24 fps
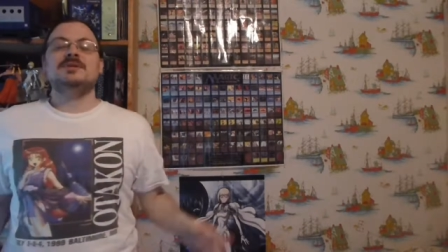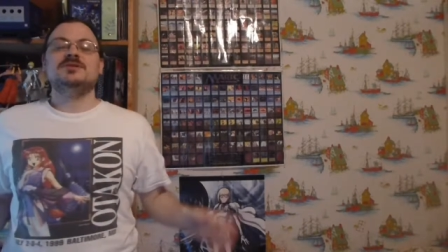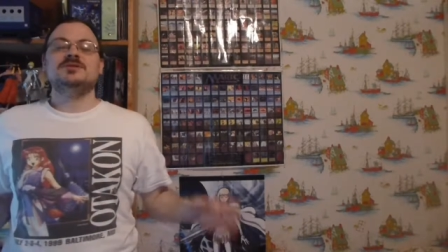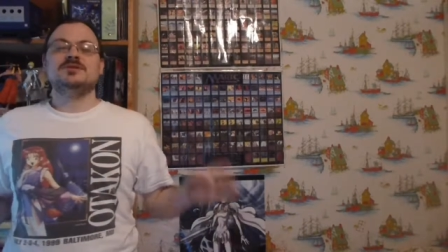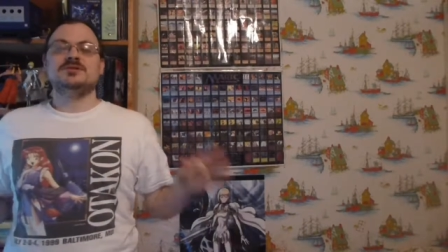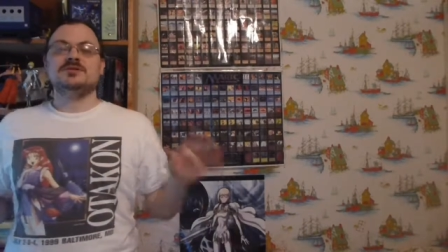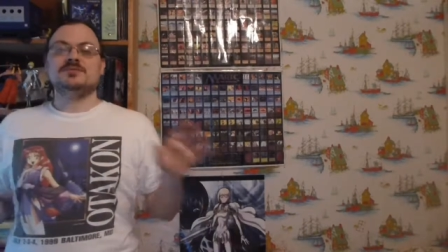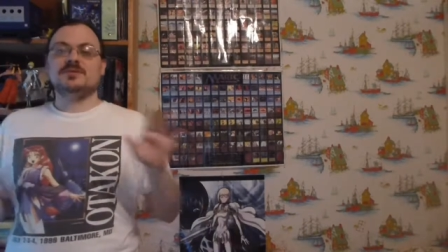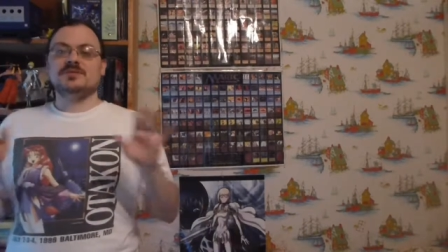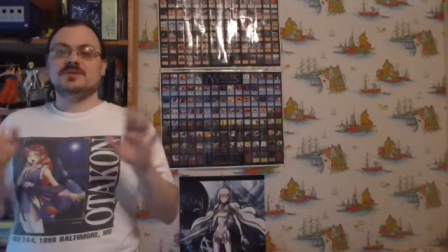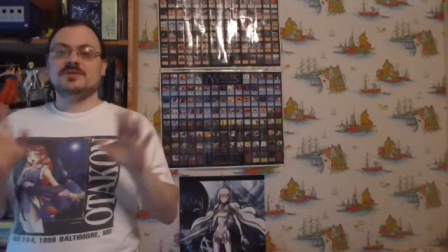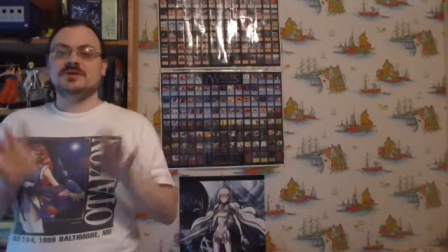It
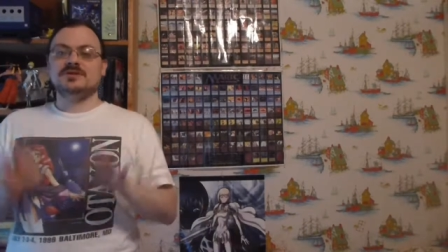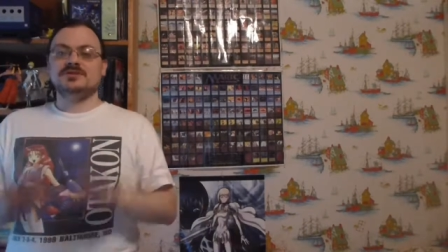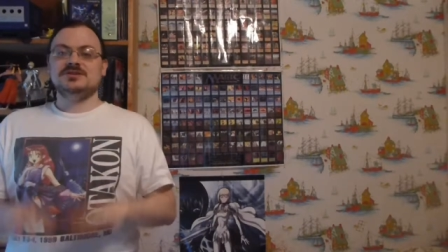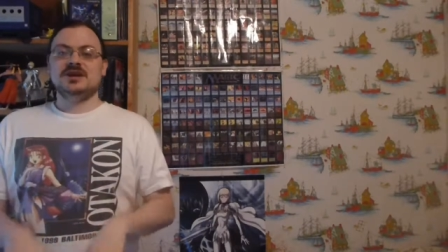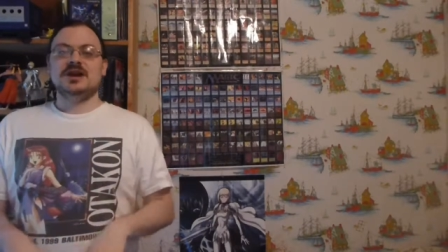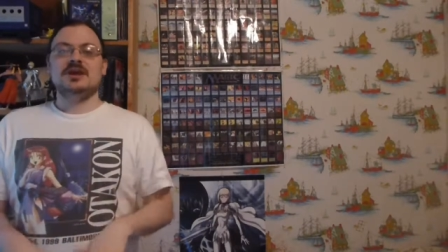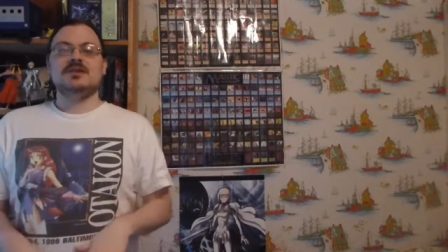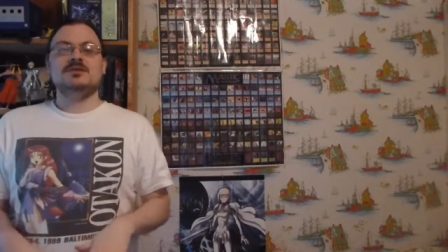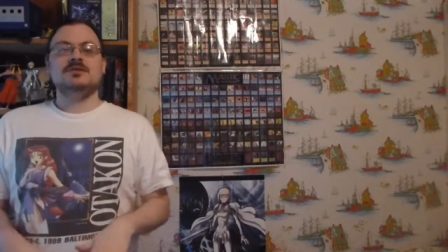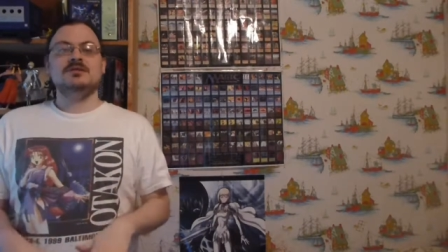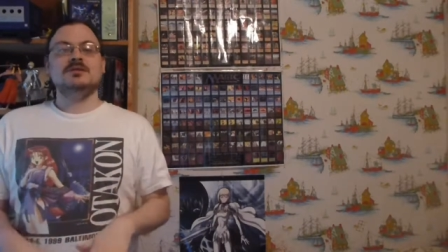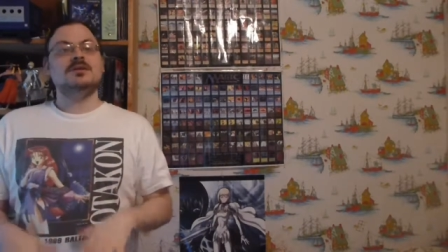should support the
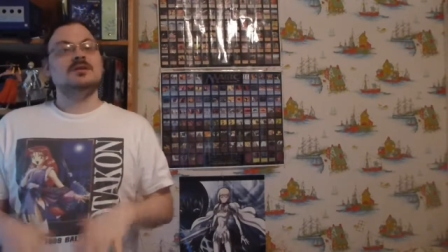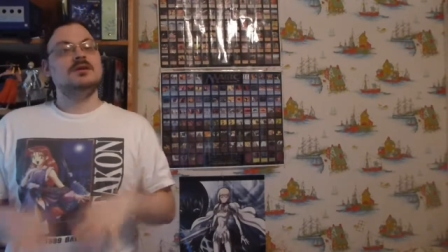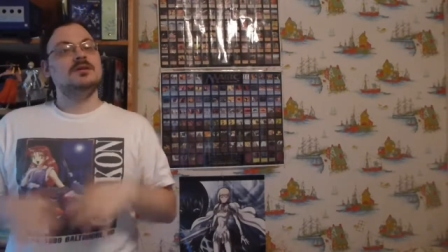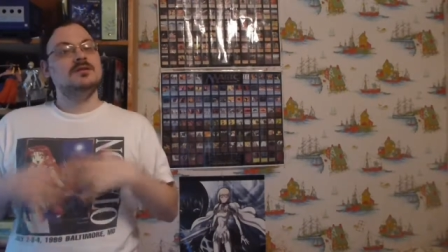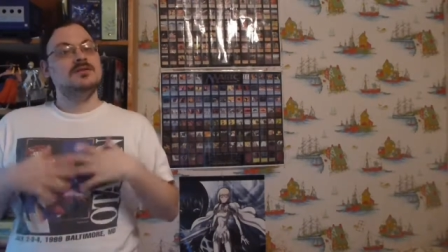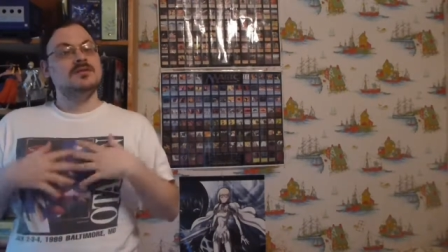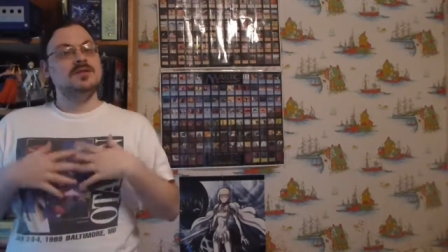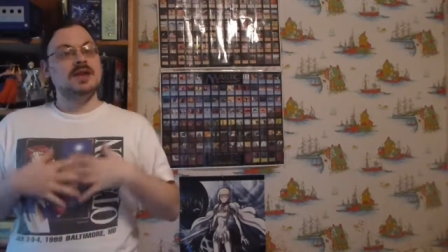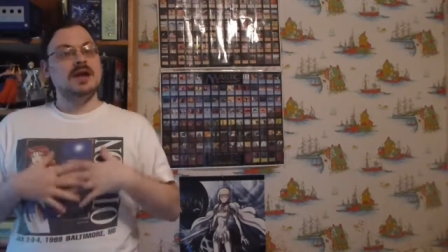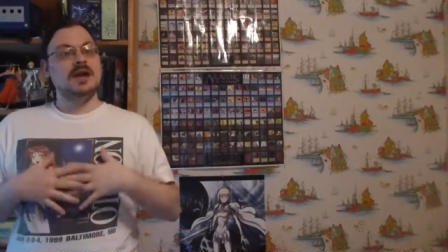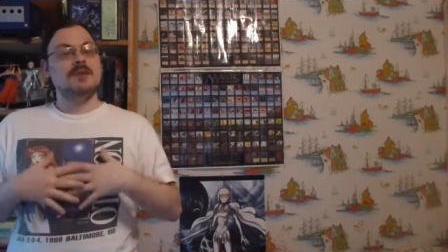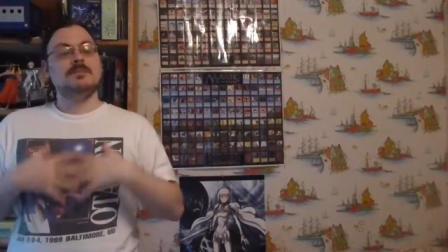channel,
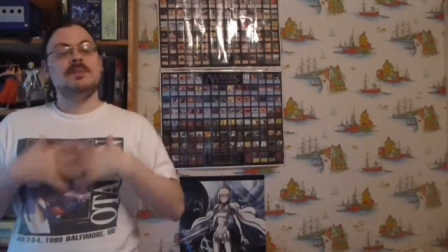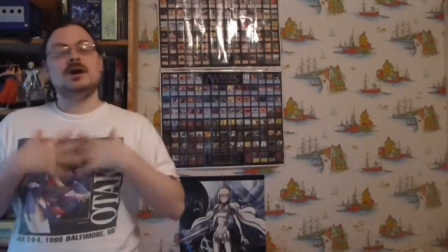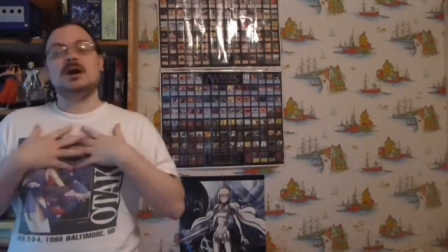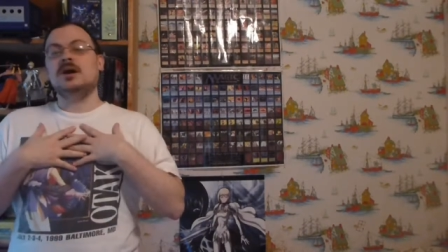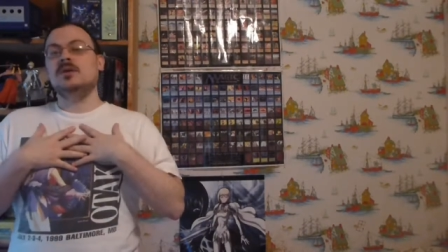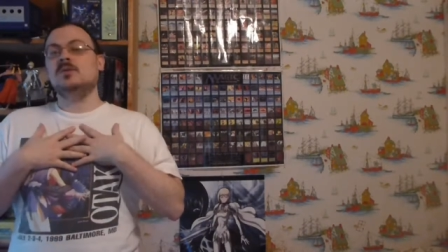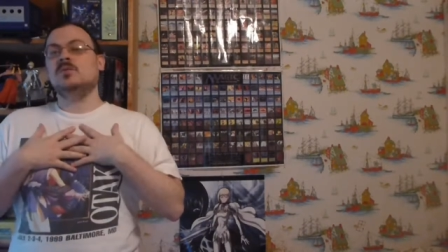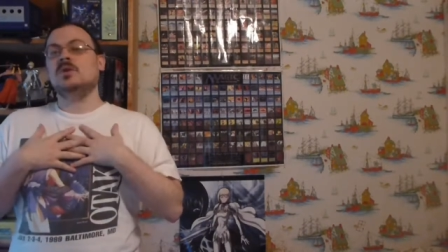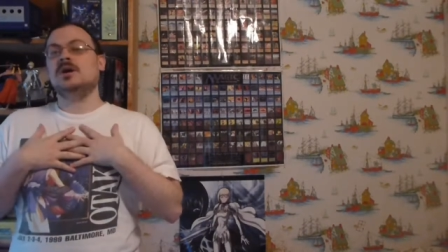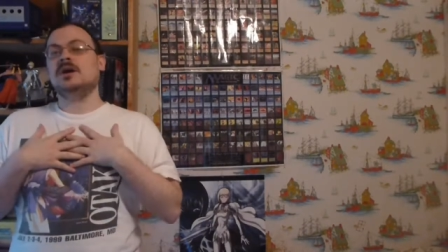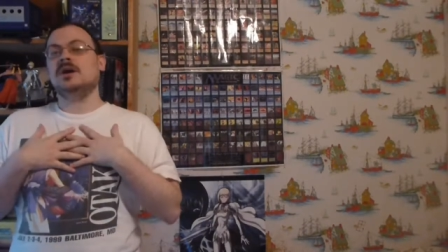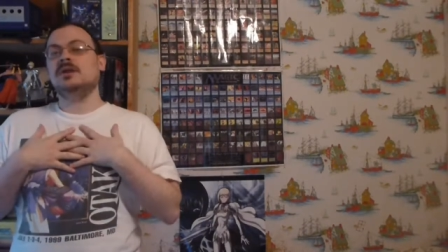the empire,
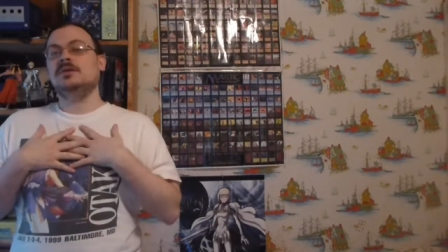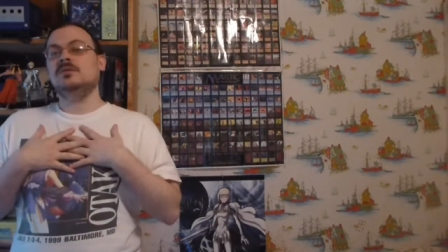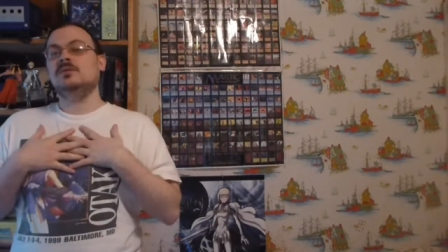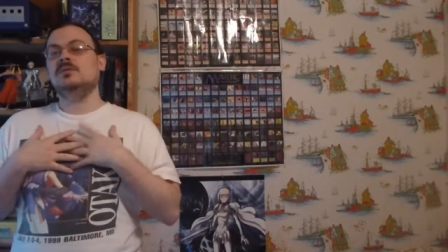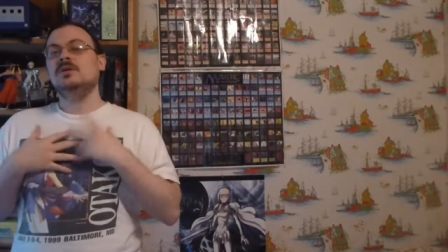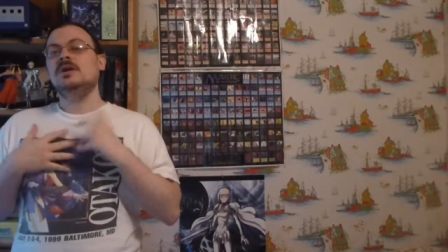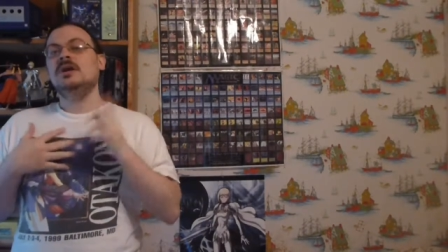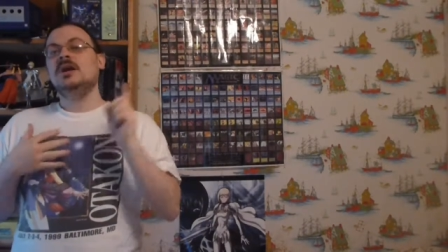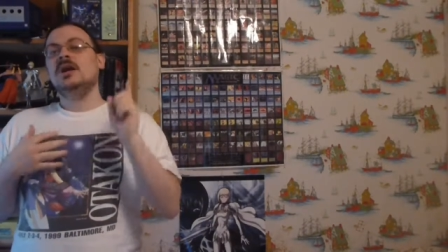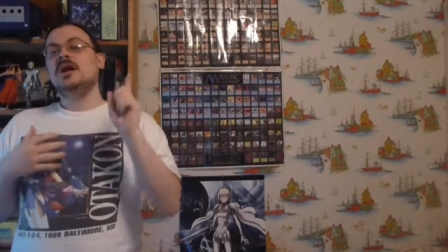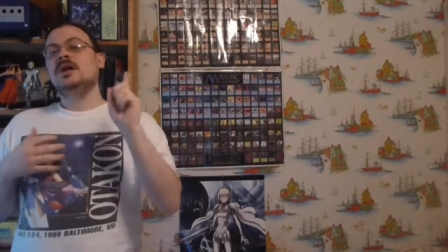the work I do.